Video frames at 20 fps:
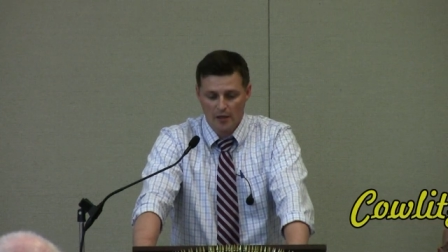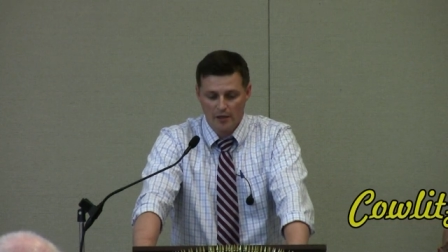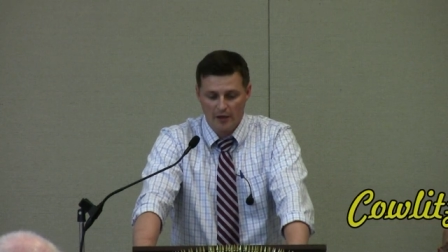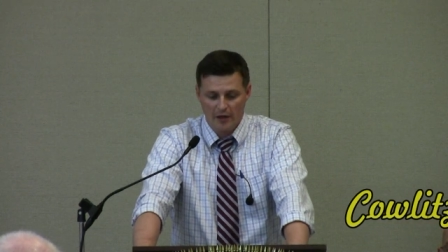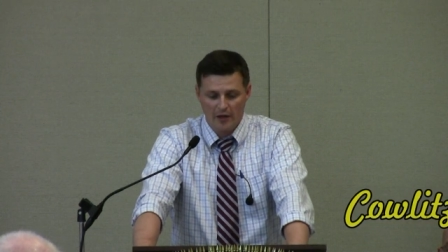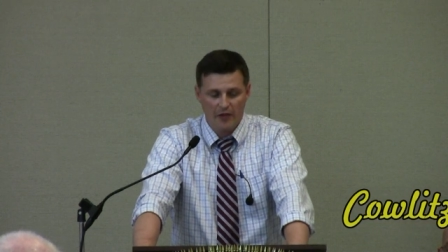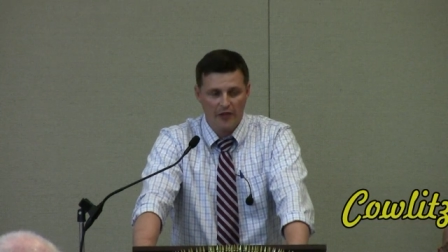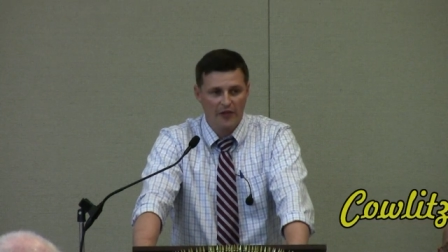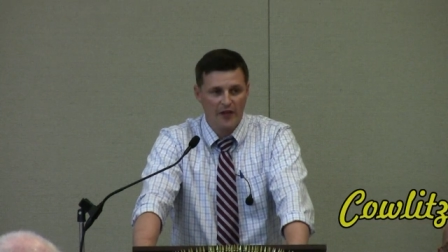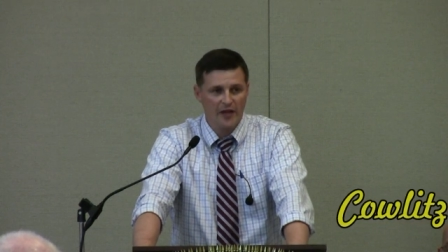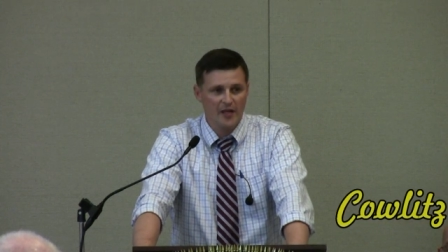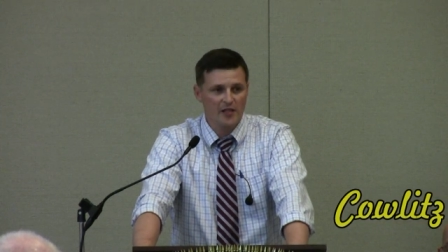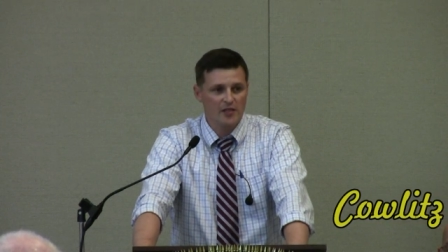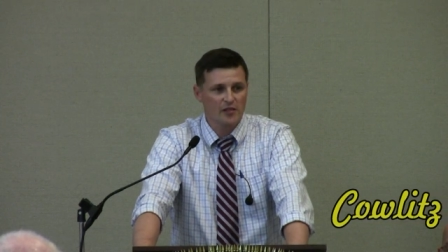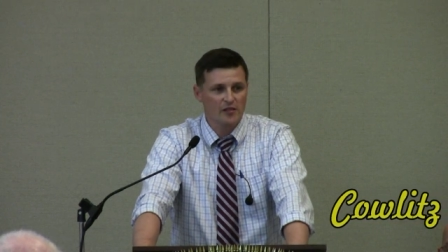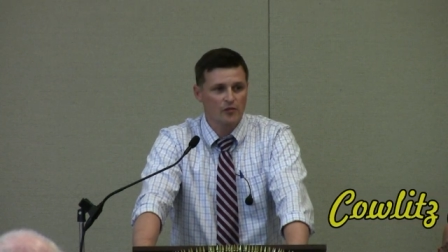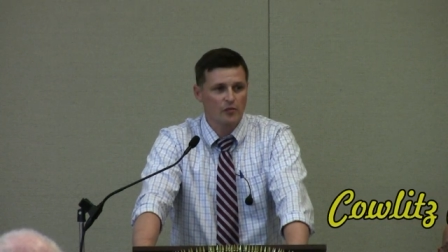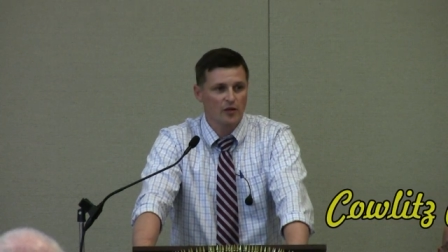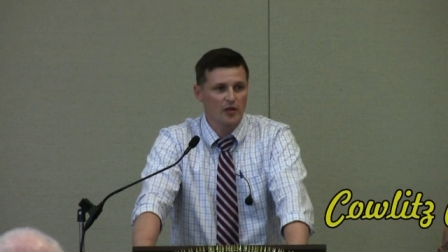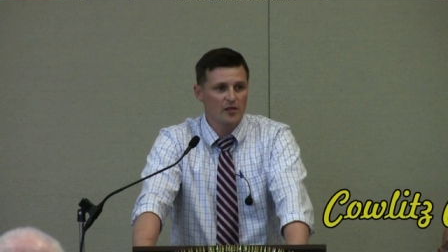The other thing
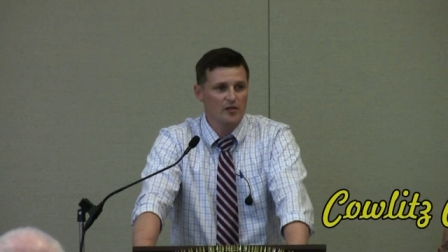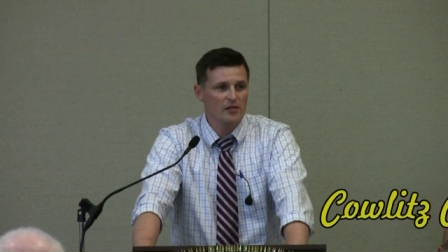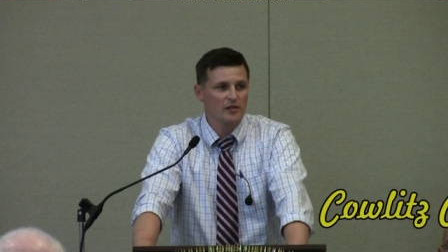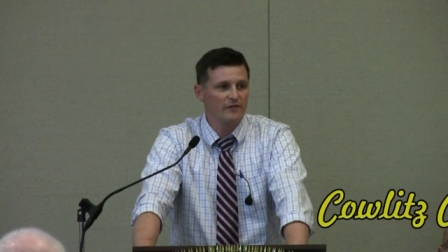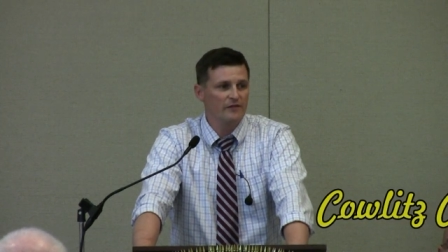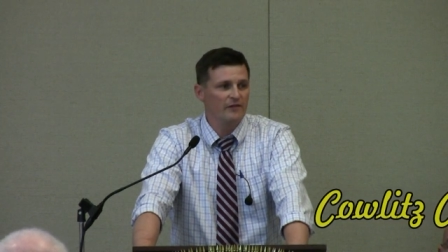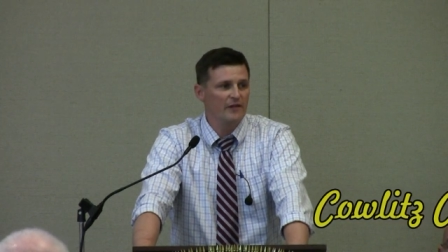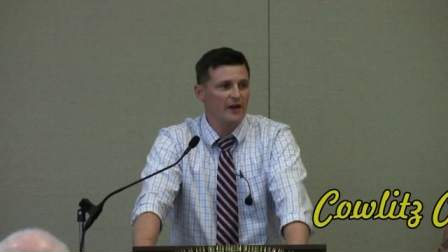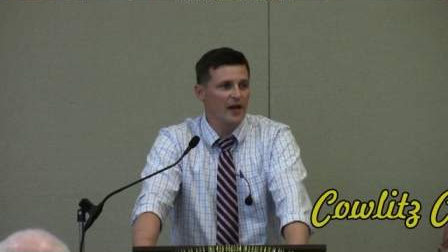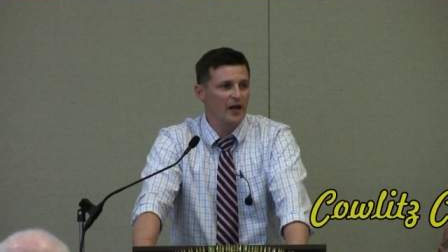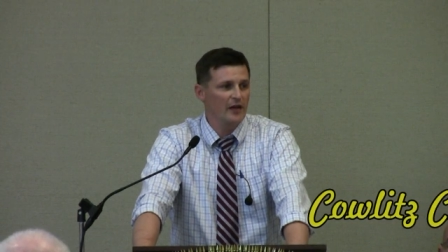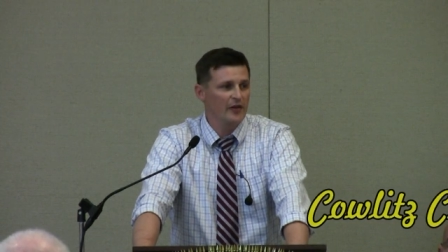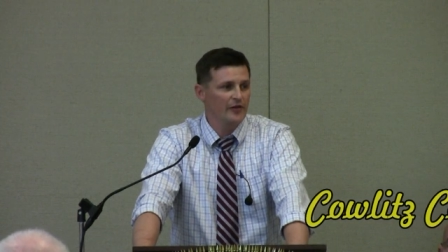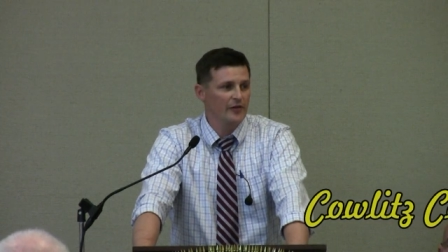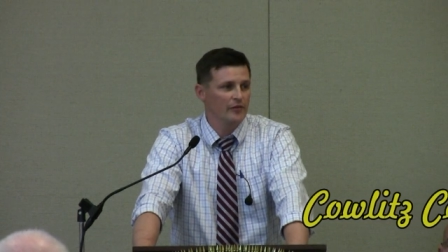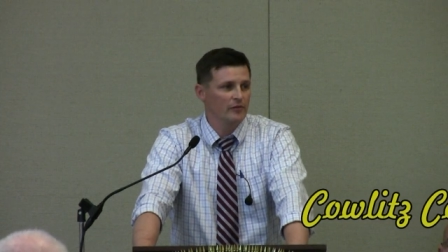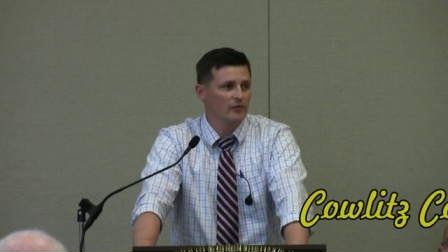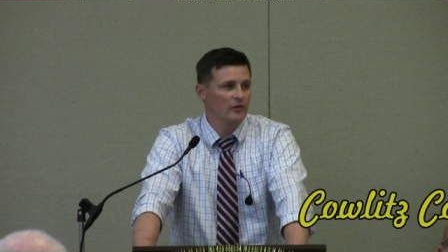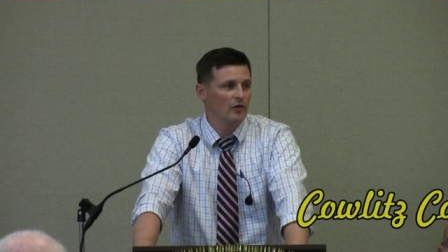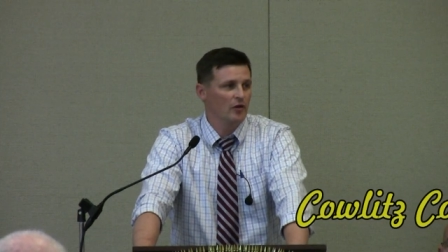is what is the
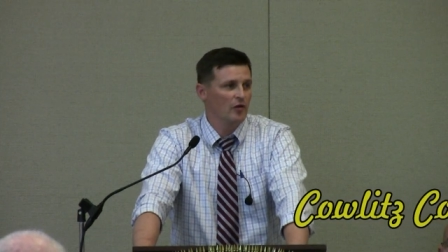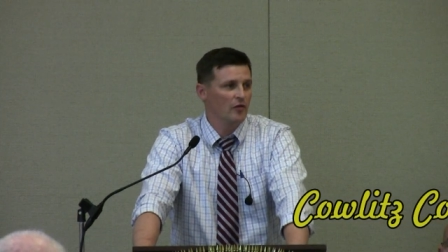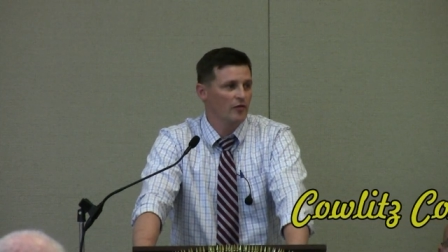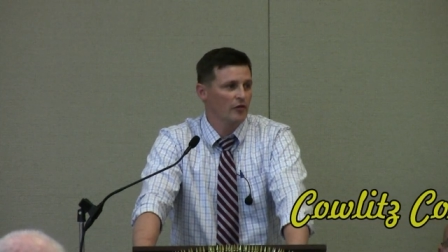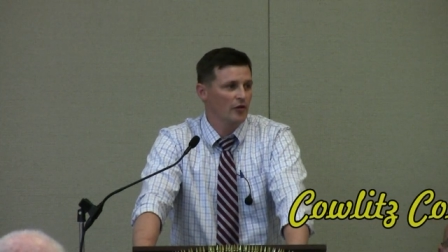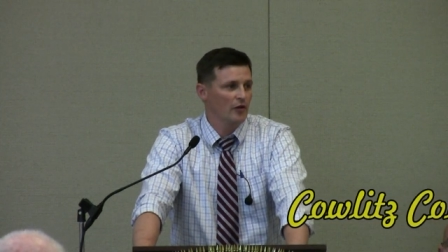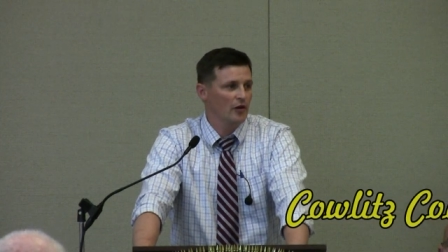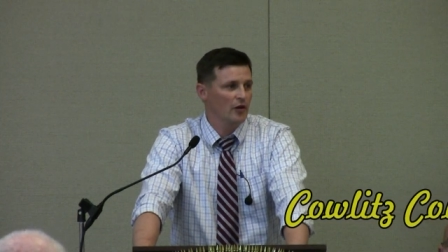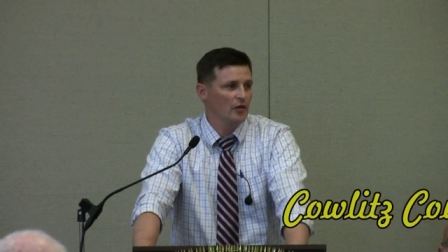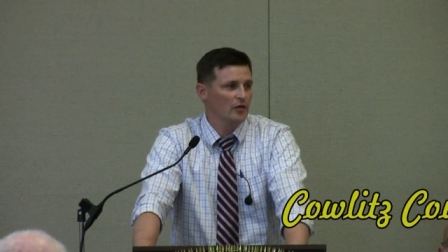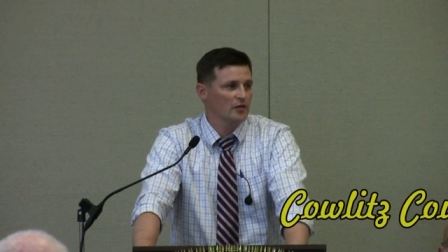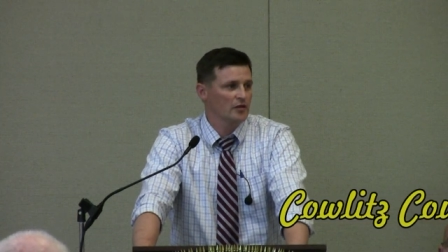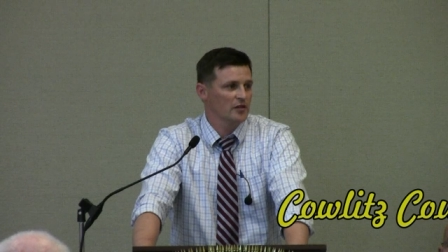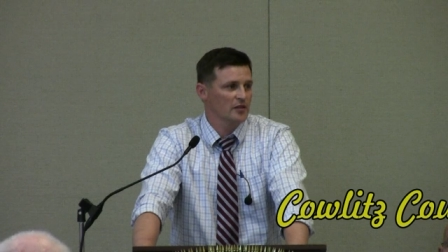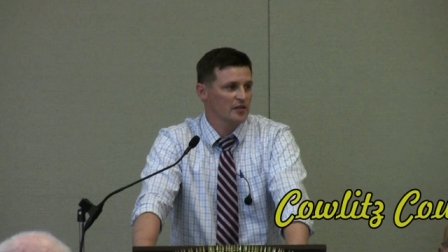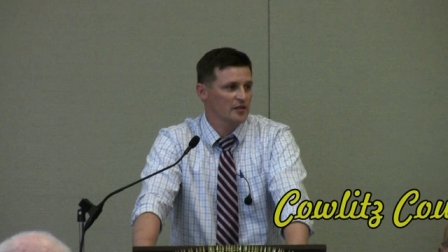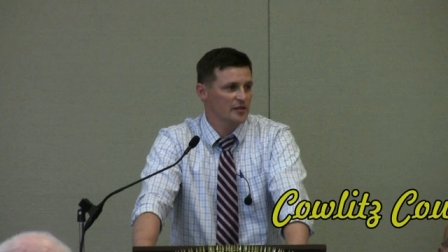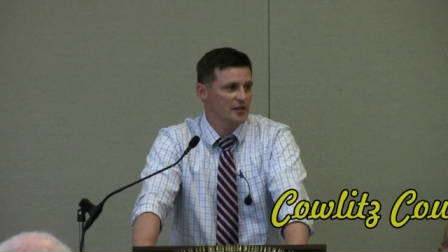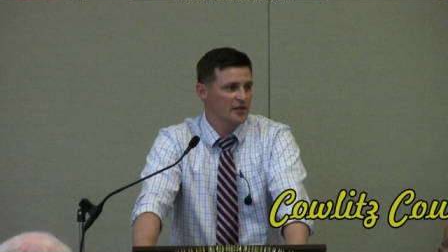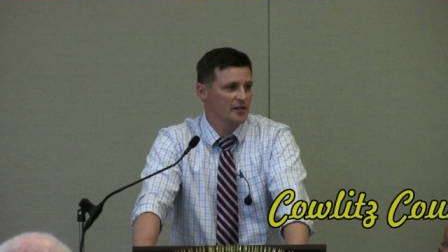value overall to
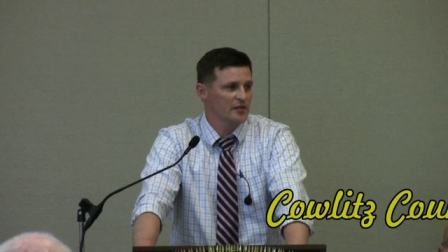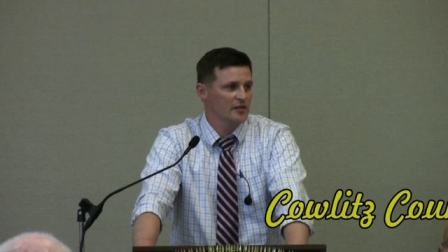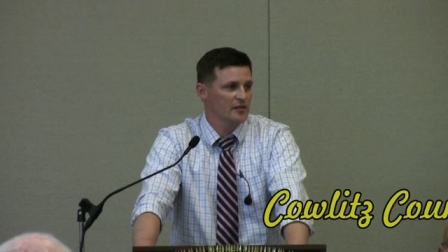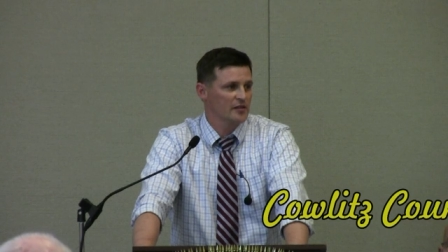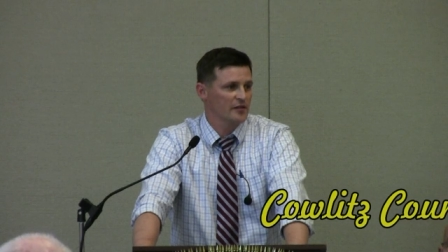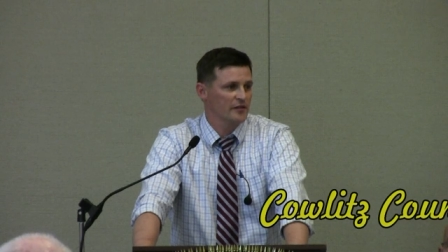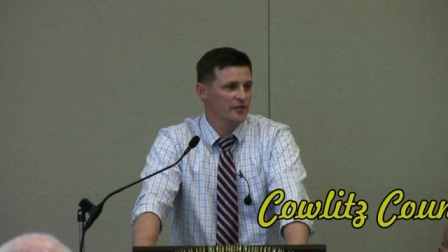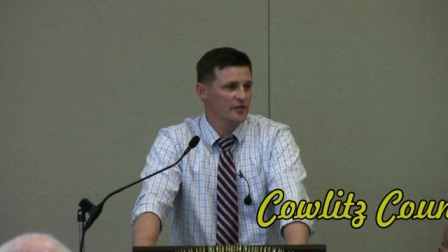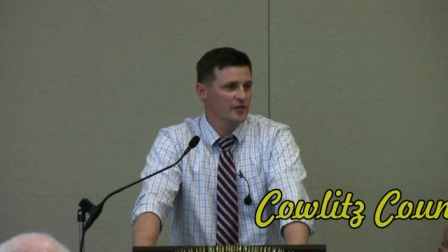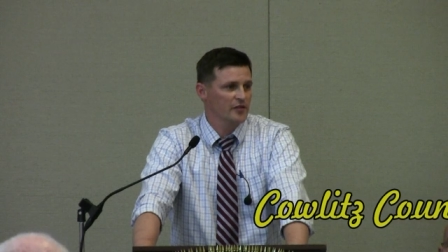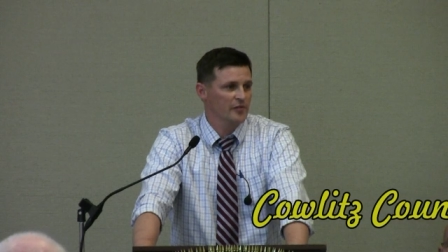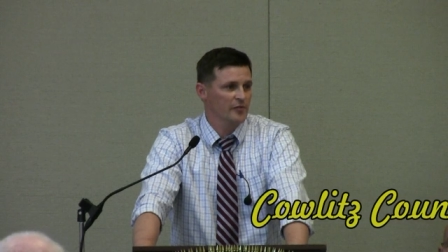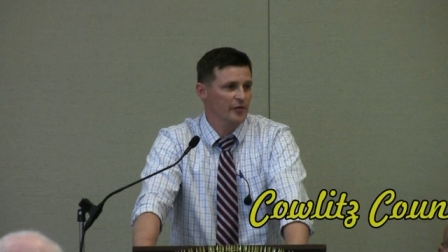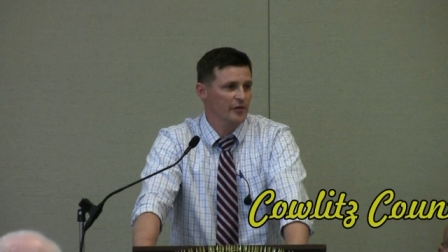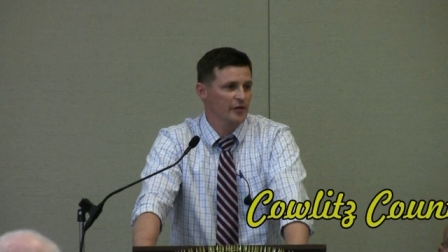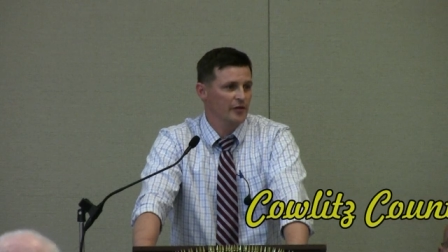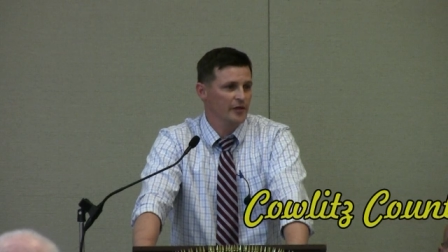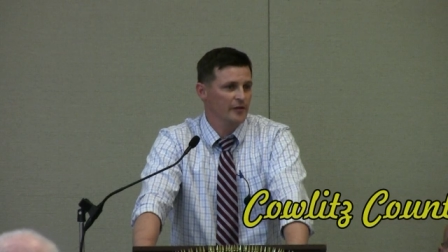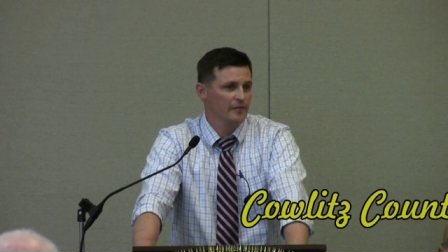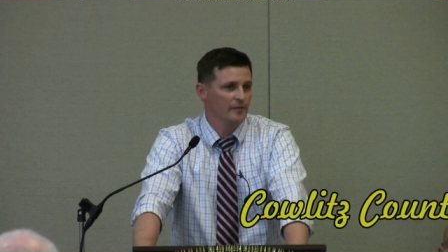the citizens of this
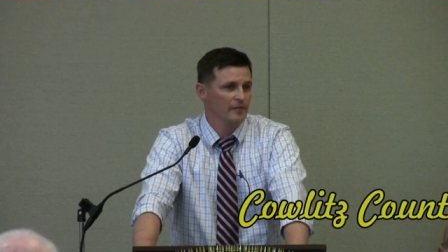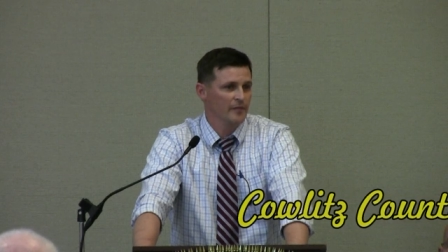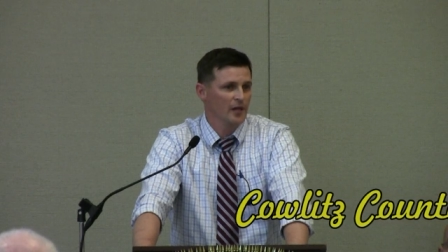community?